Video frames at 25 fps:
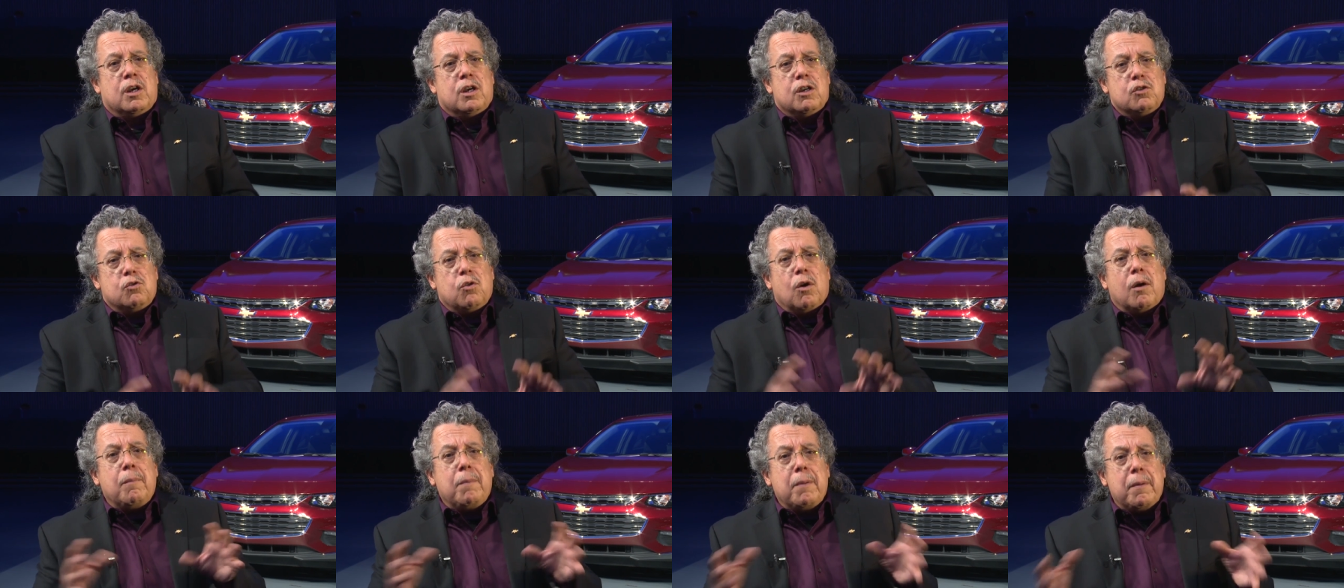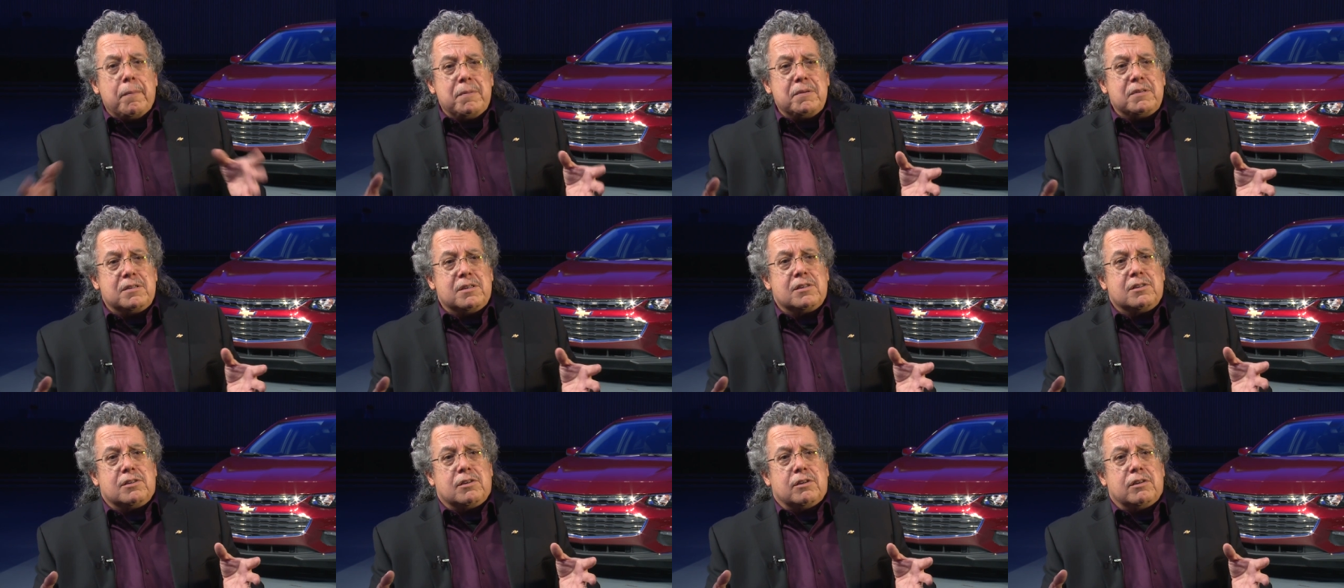So our
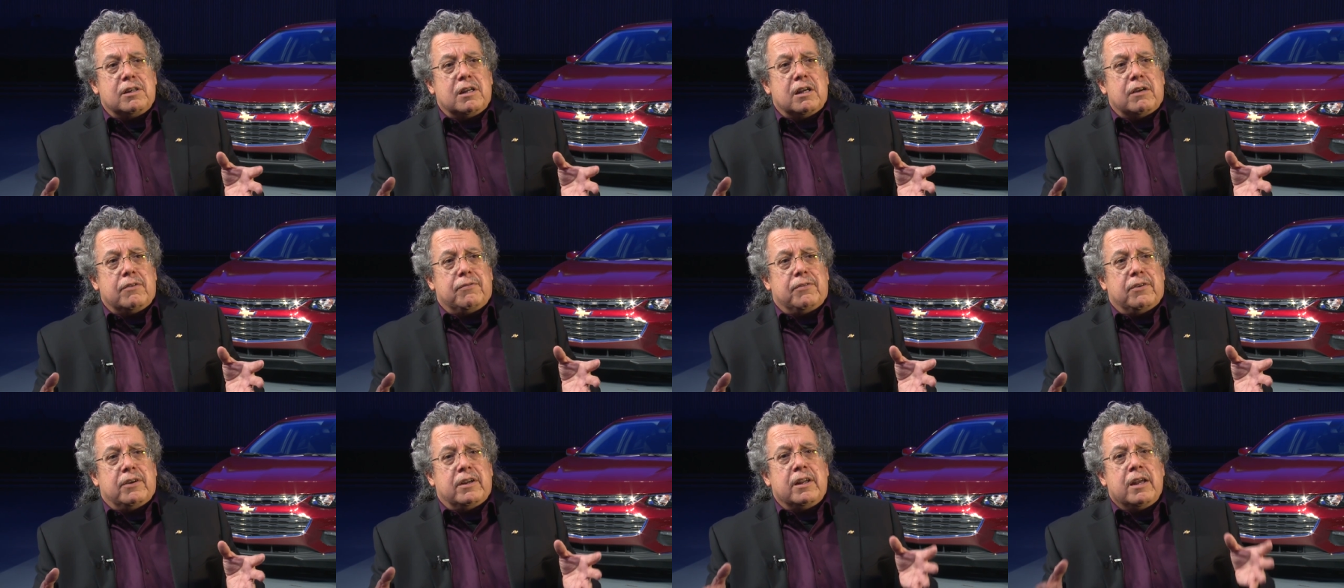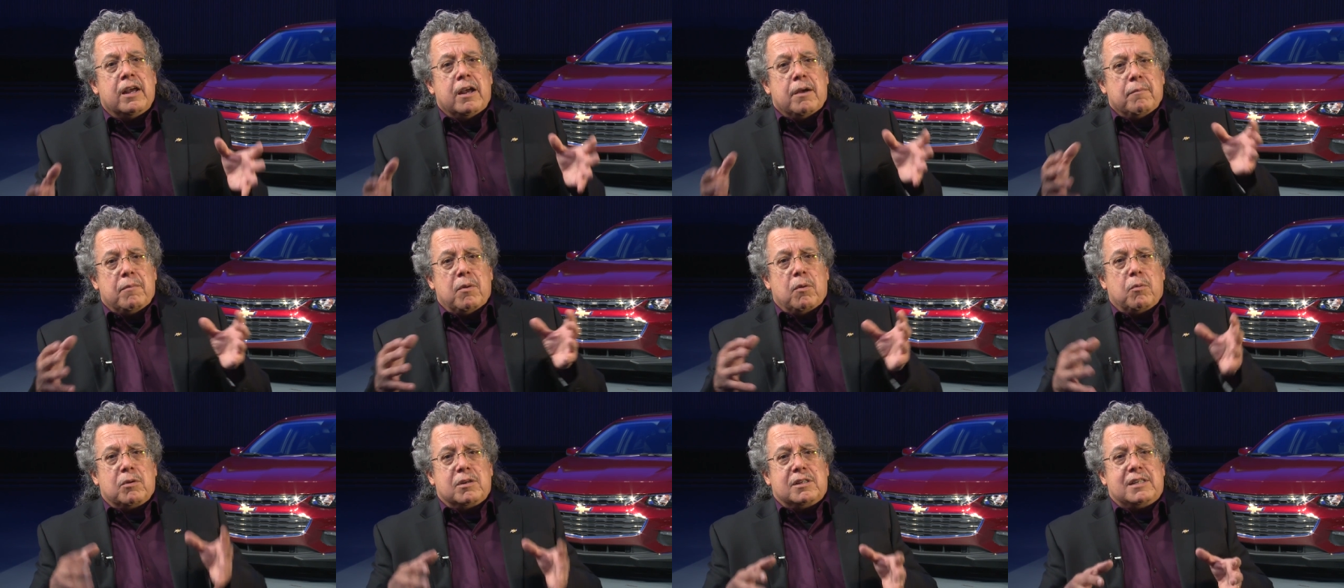purposes are different,
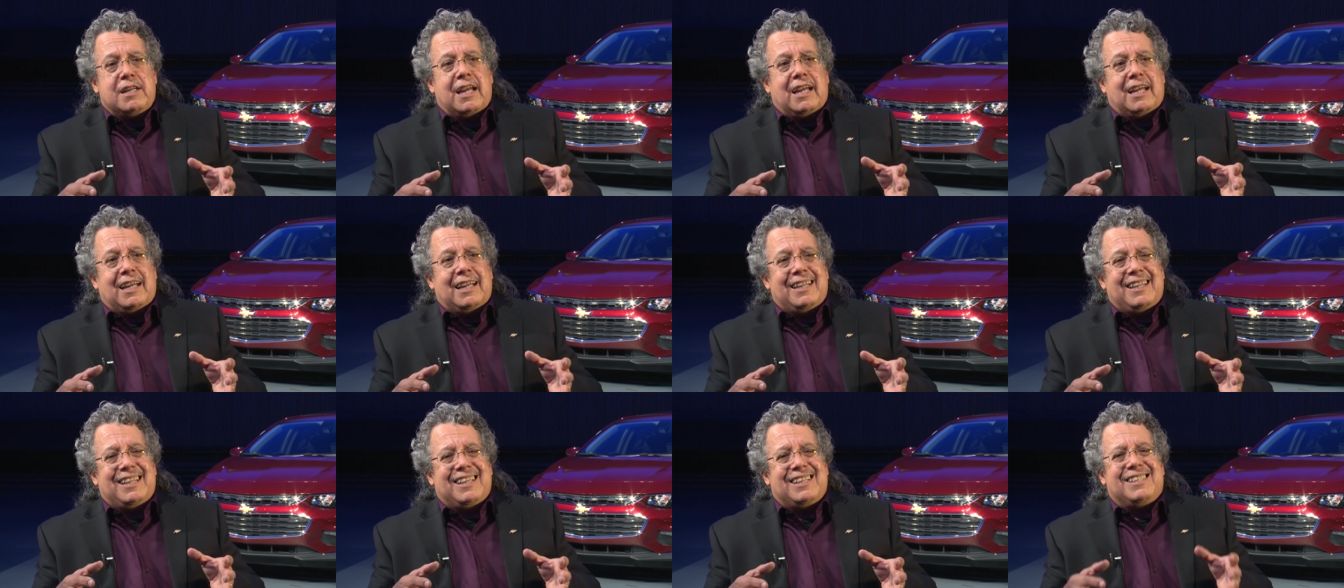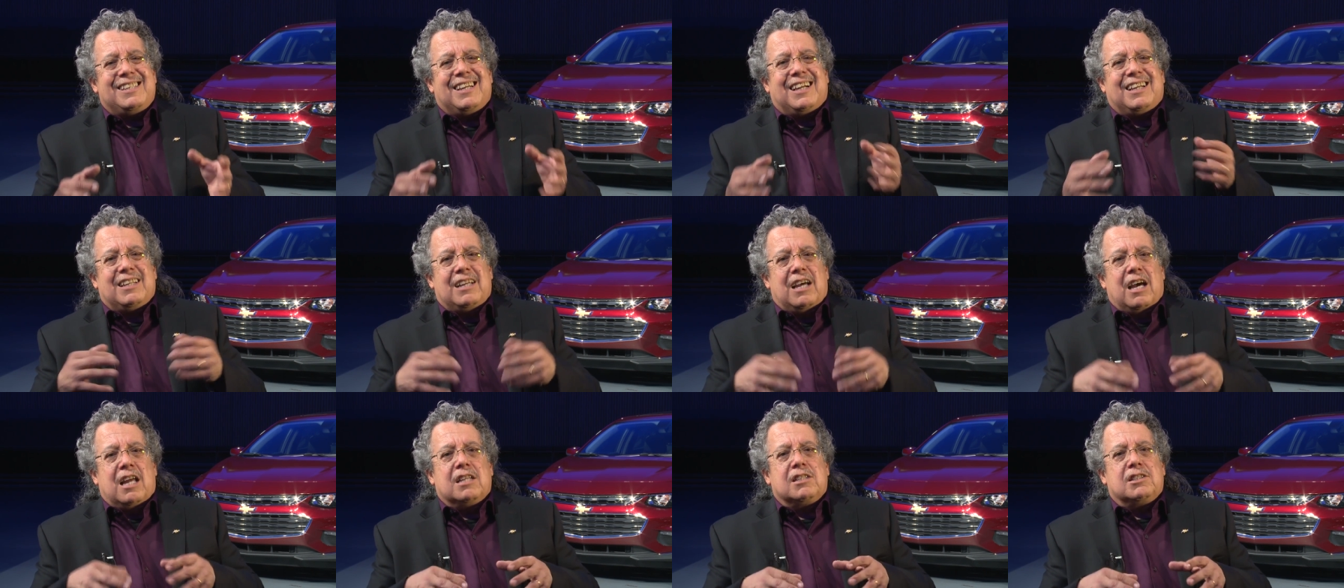but we're taking the
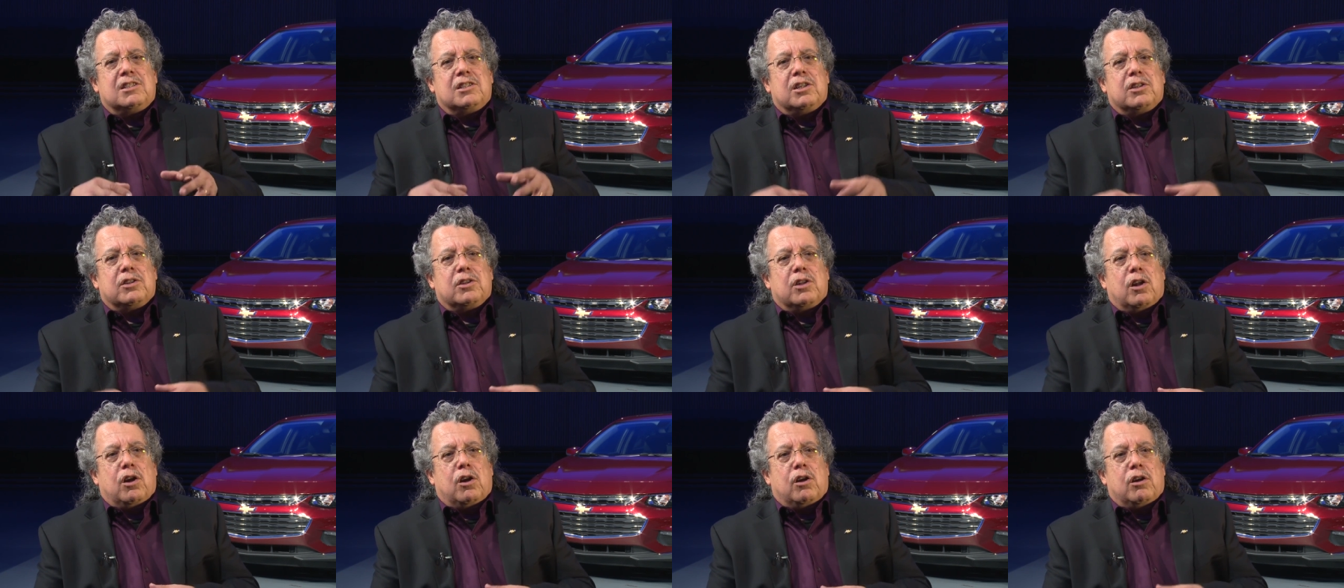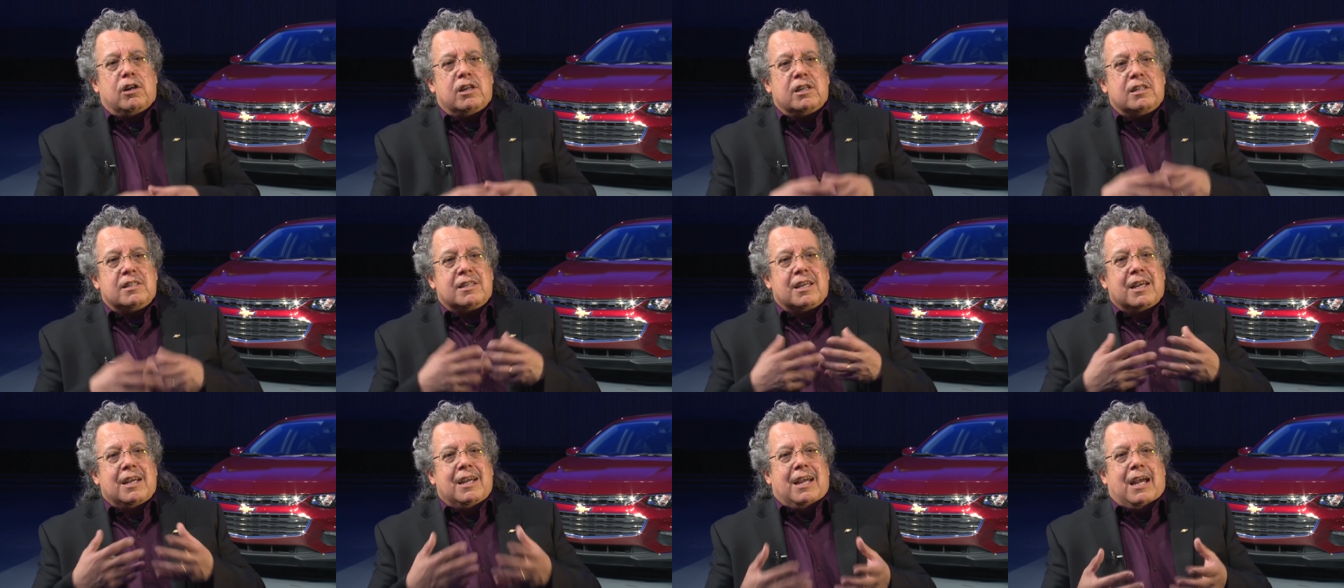technology and the
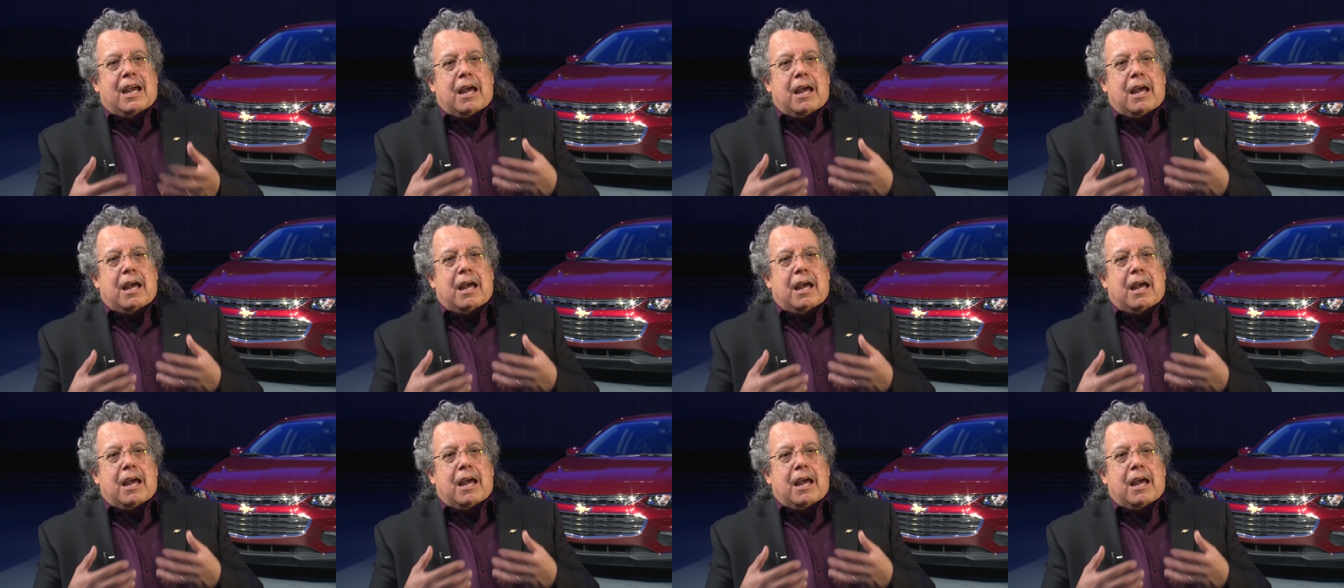learnings